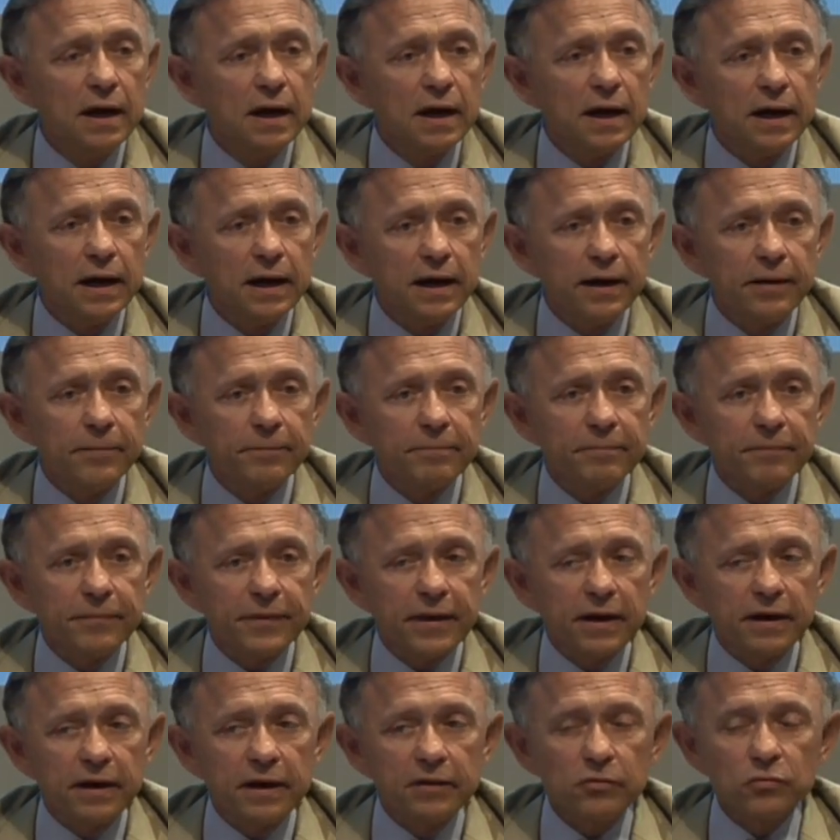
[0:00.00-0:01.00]
Um,
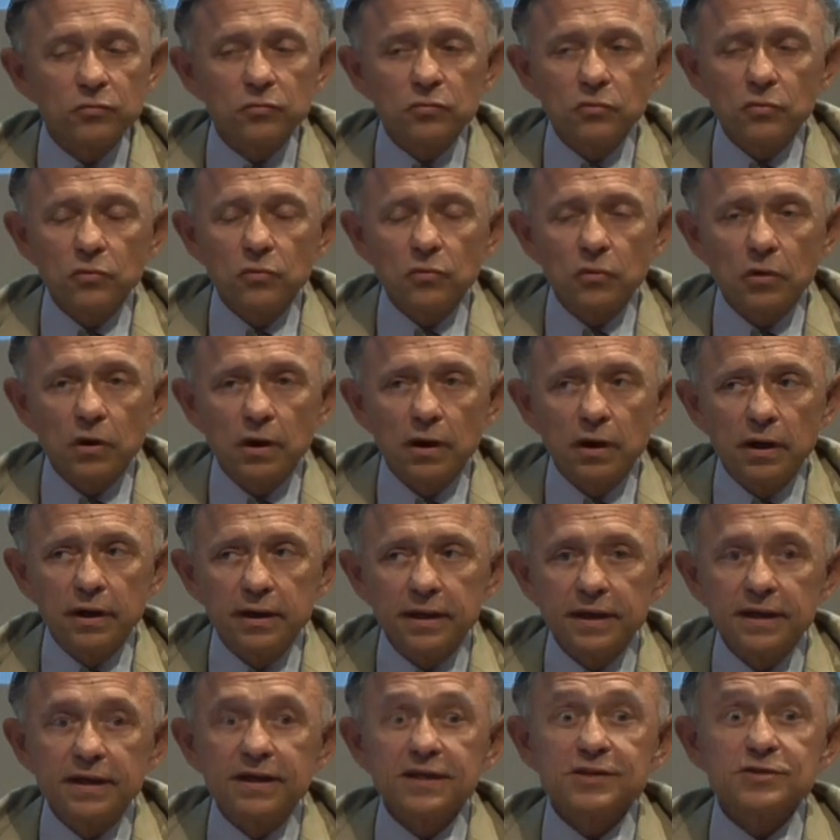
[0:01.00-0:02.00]
I, uh,
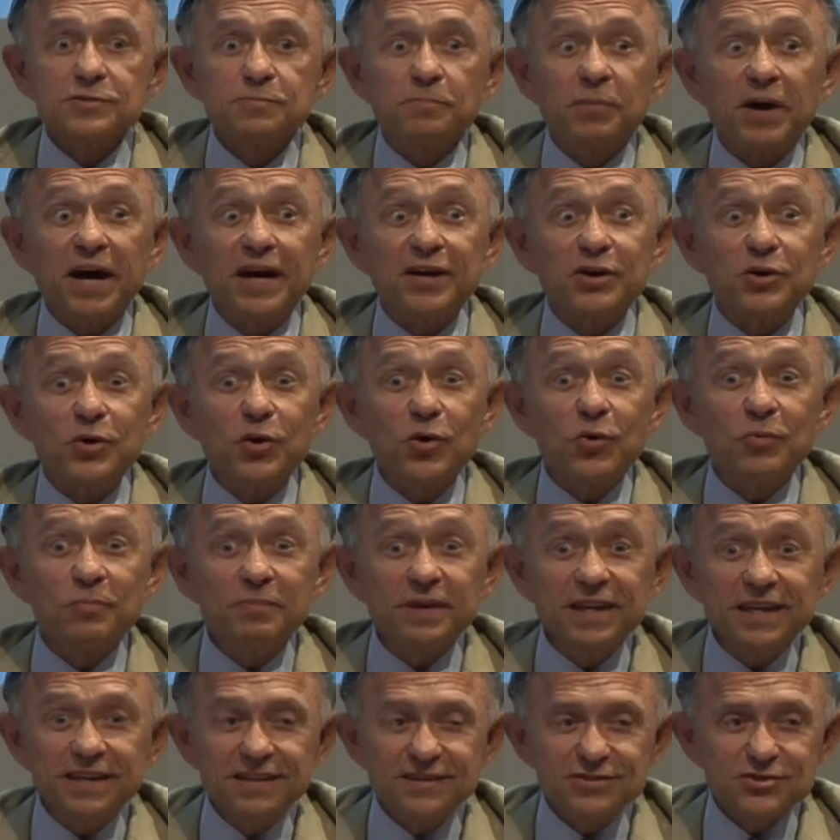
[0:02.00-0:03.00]
it is by no
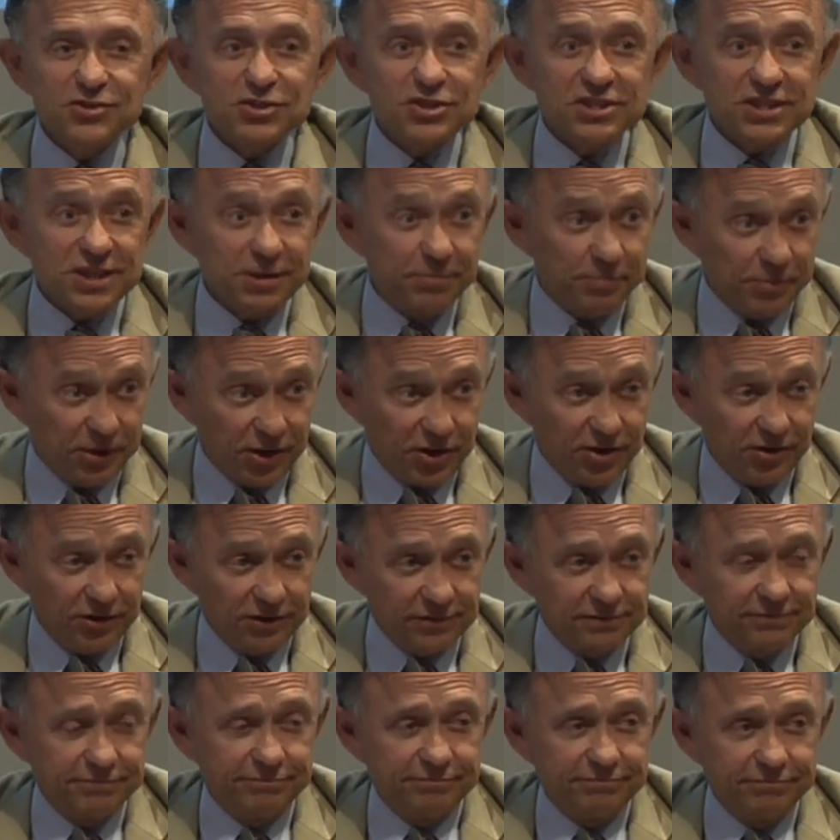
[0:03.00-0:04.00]
means typical
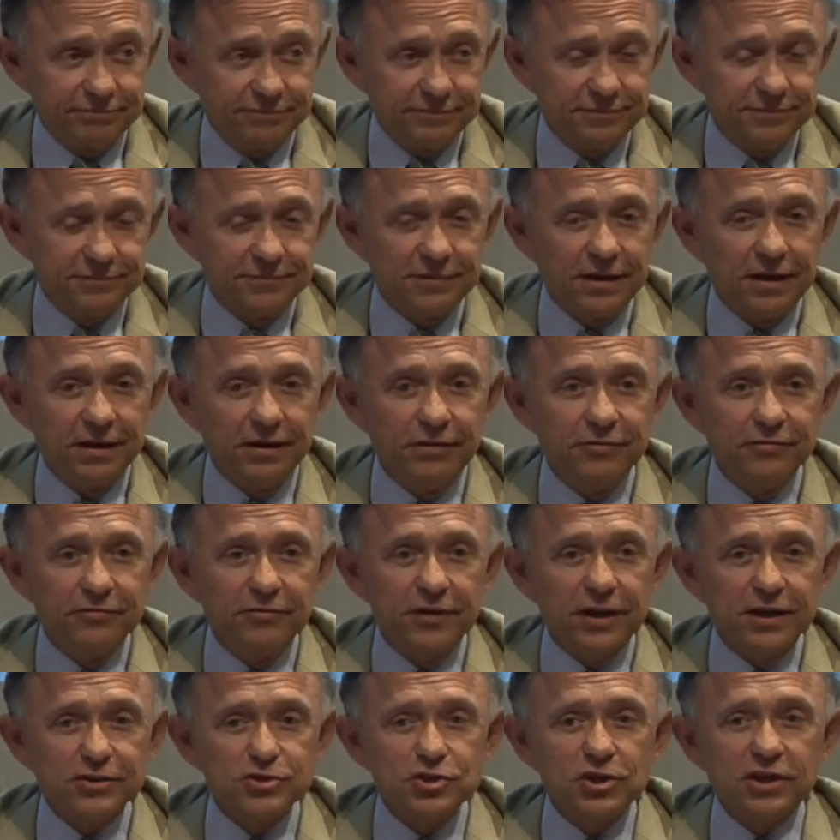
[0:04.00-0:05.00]
of
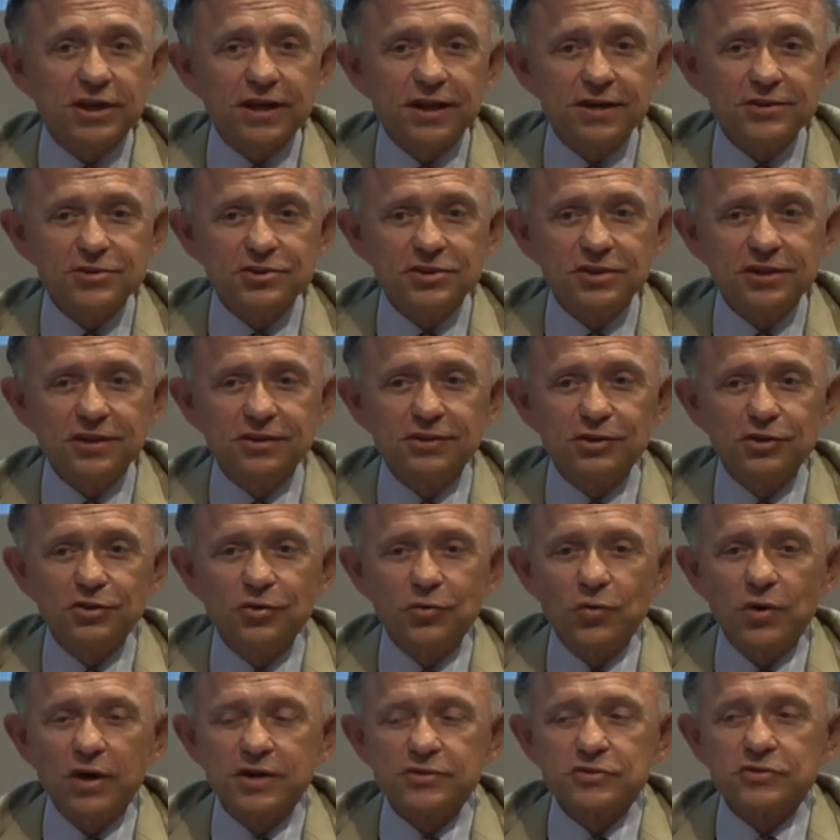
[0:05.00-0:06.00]
education in the
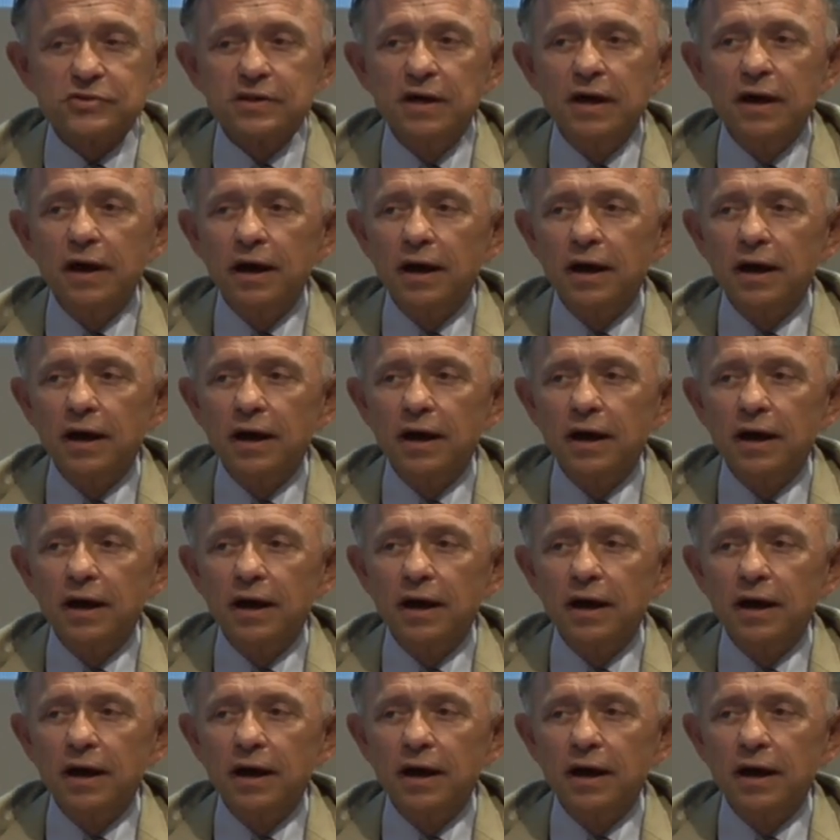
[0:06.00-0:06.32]
U.S.